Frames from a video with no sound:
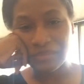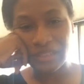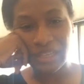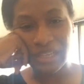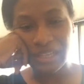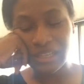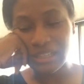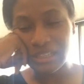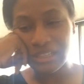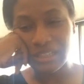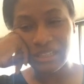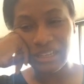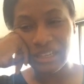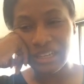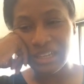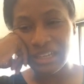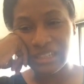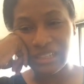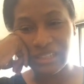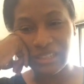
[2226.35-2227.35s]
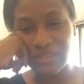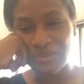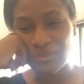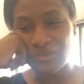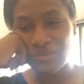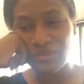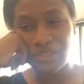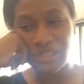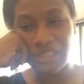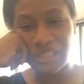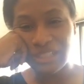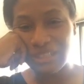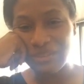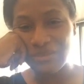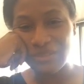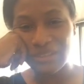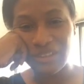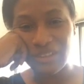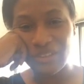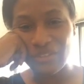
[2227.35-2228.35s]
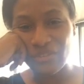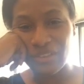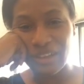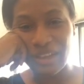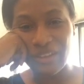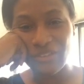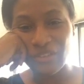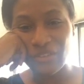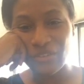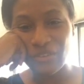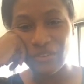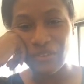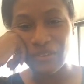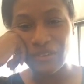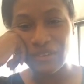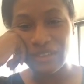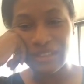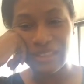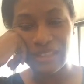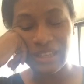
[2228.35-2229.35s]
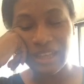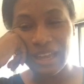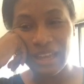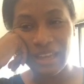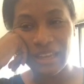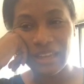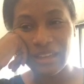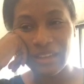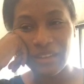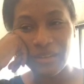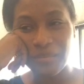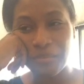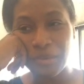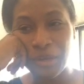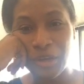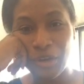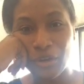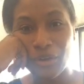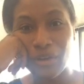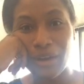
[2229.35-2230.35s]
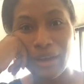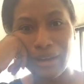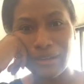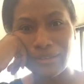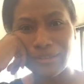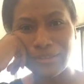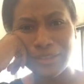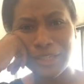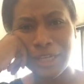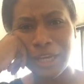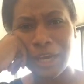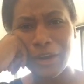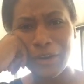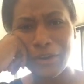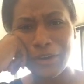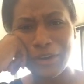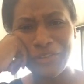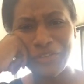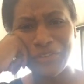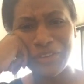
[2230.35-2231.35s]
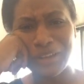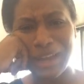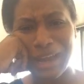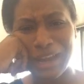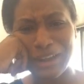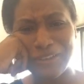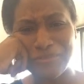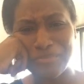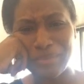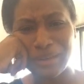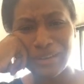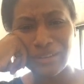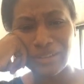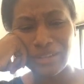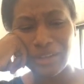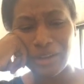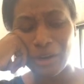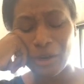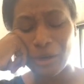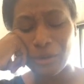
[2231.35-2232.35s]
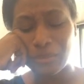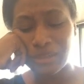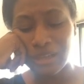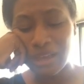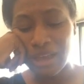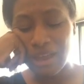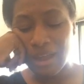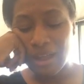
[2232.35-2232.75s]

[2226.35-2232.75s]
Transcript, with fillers: and it's really really flavorful it's like pureed cherry for lack of better terms